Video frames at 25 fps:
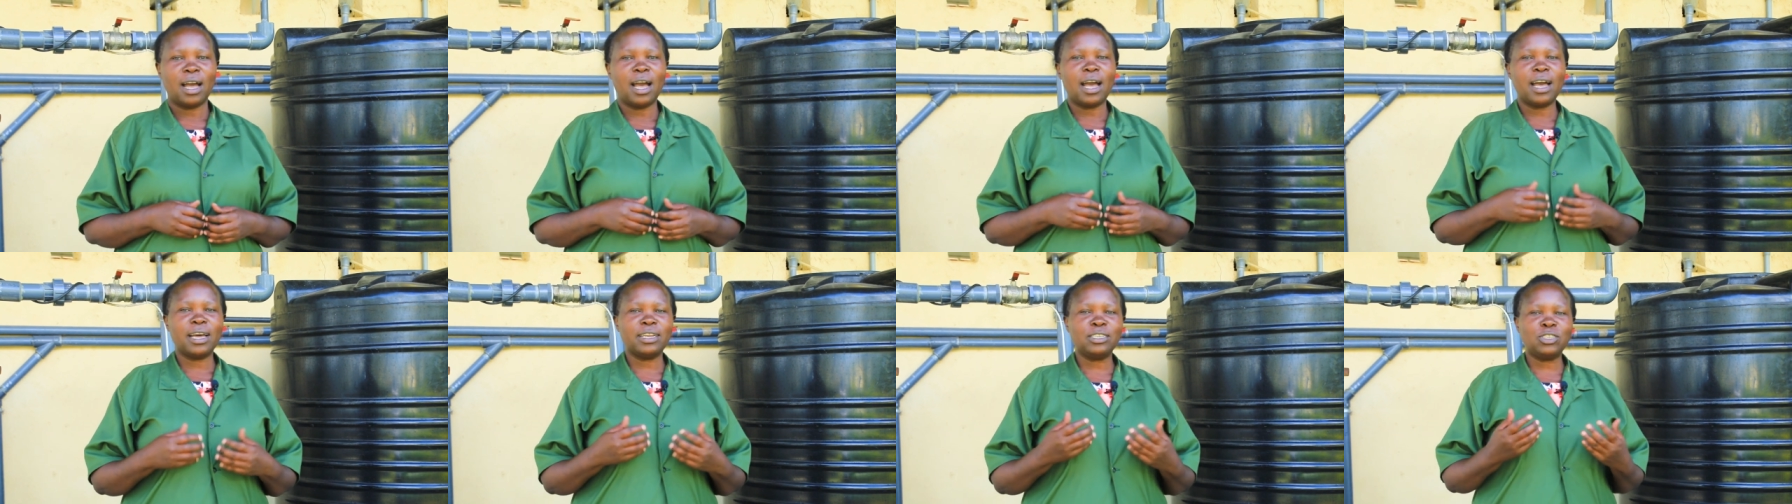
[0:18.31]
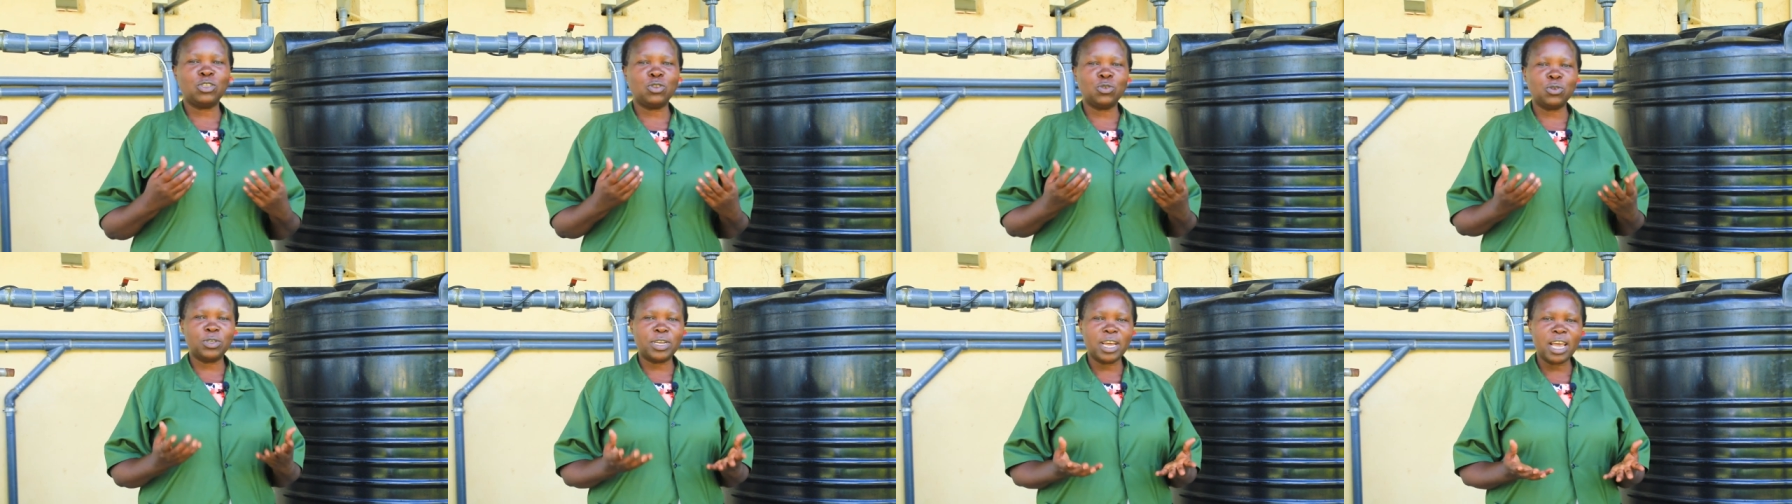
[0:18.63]

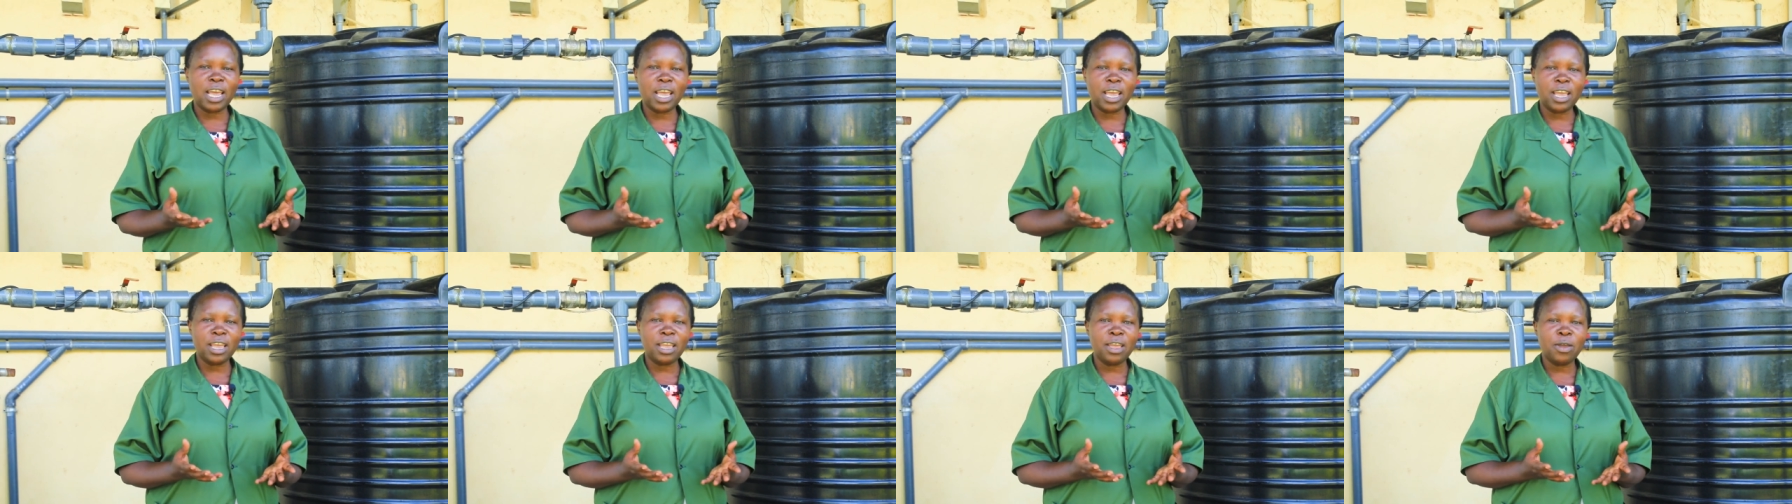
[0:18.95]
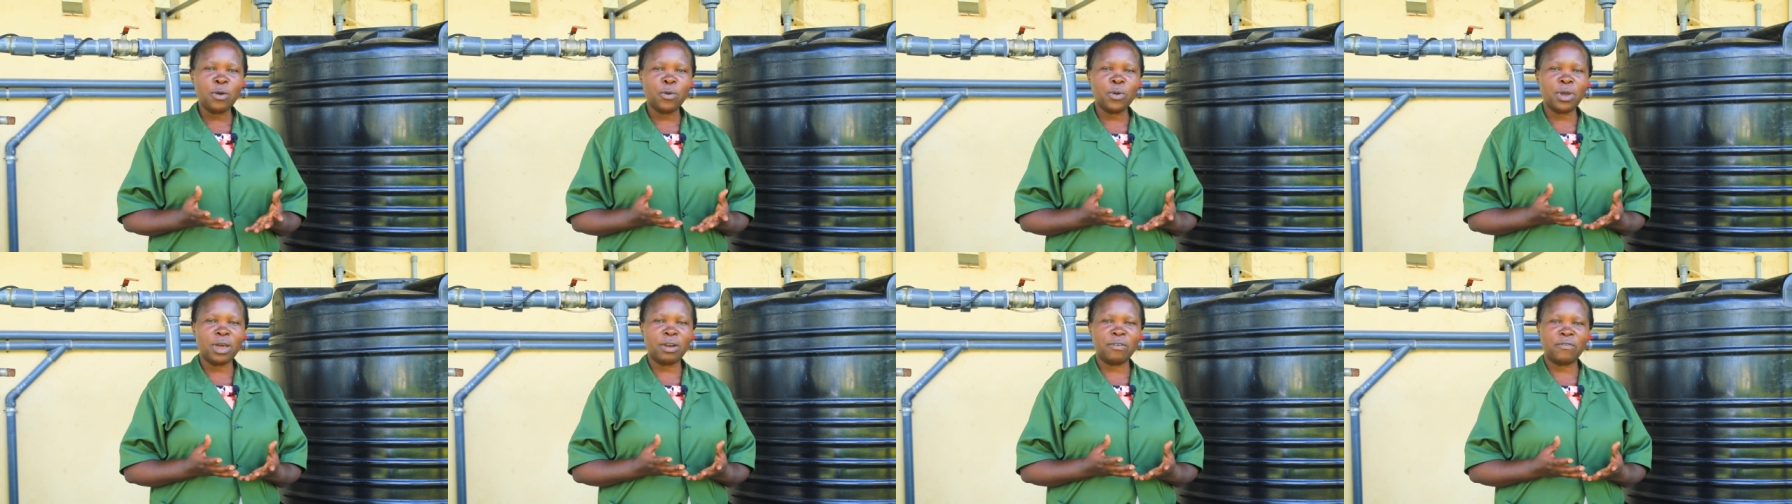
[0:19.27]
And
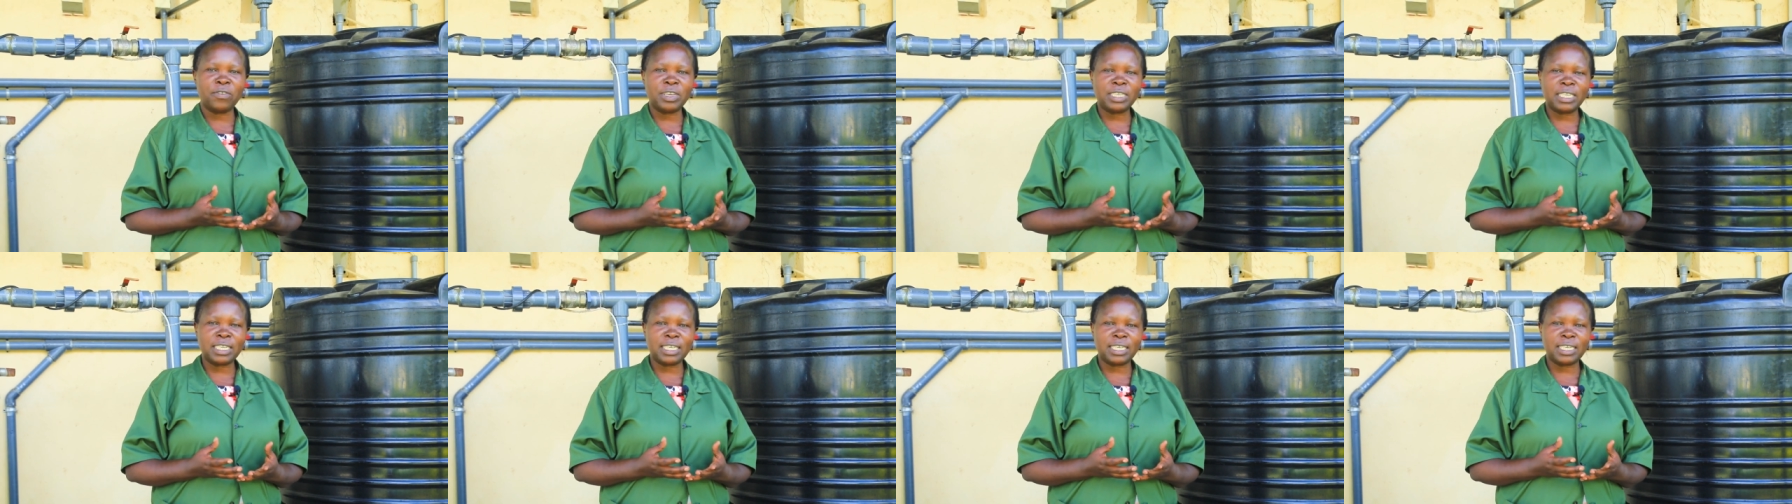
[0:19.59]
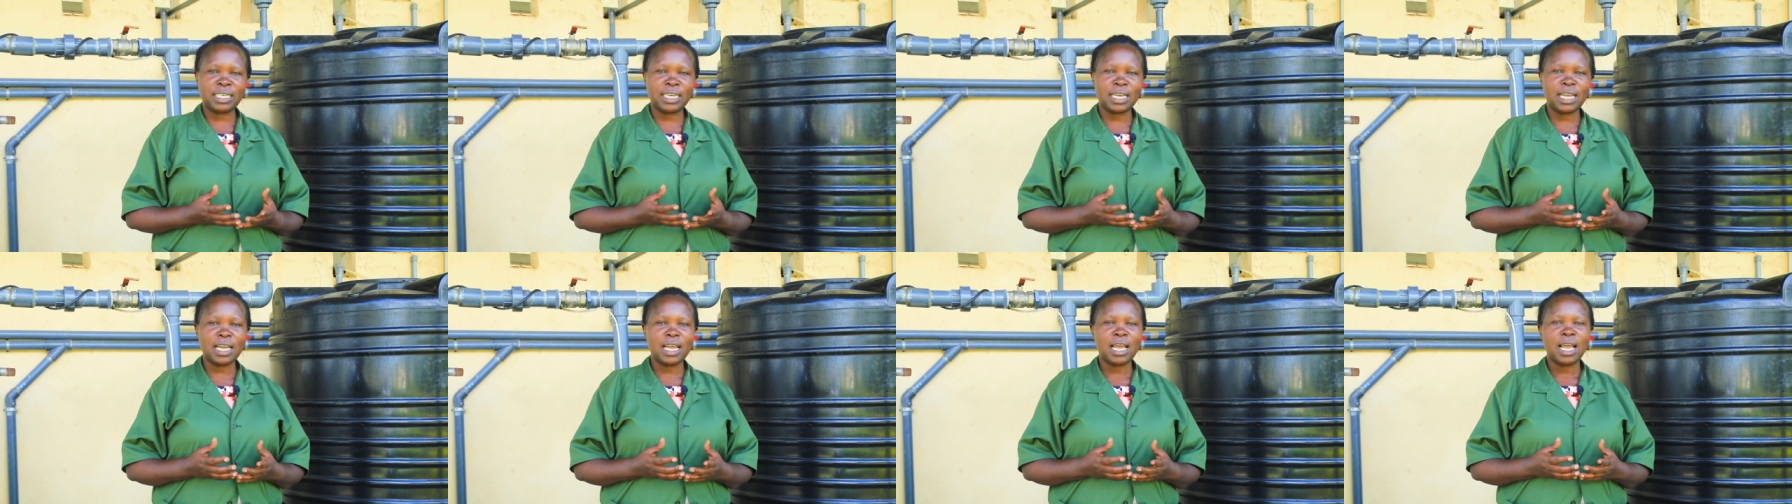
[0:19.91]
today we are
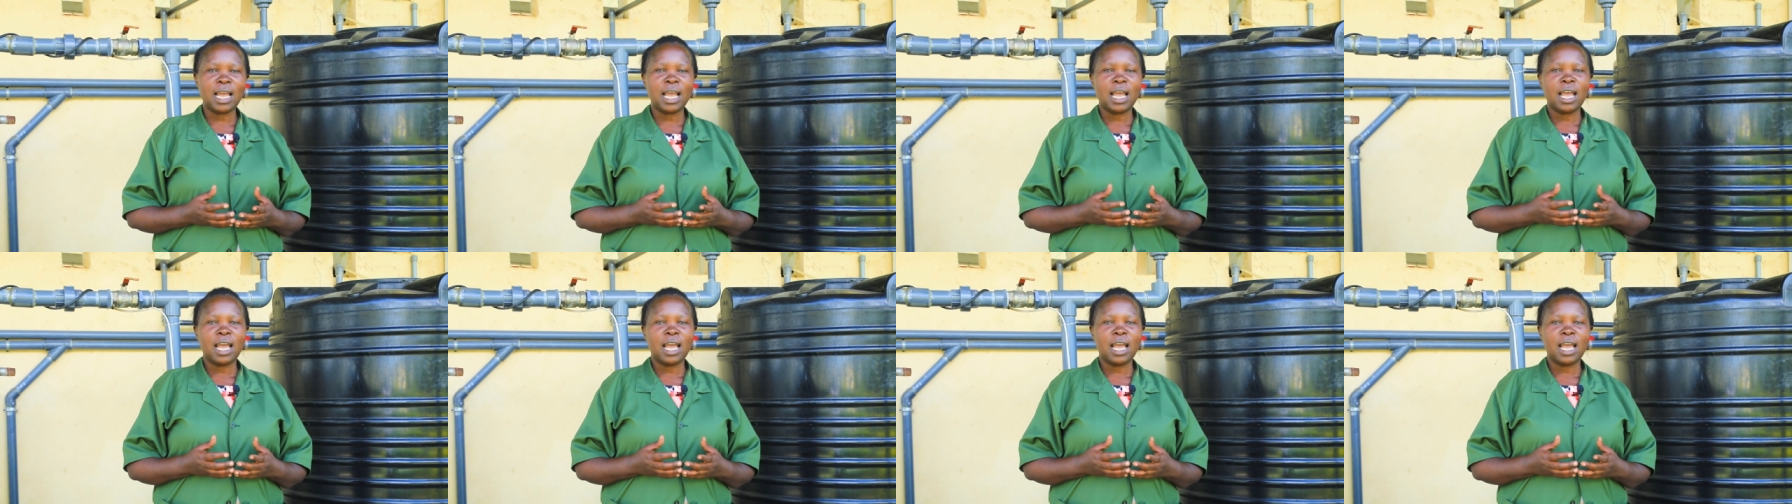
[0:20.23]
visiting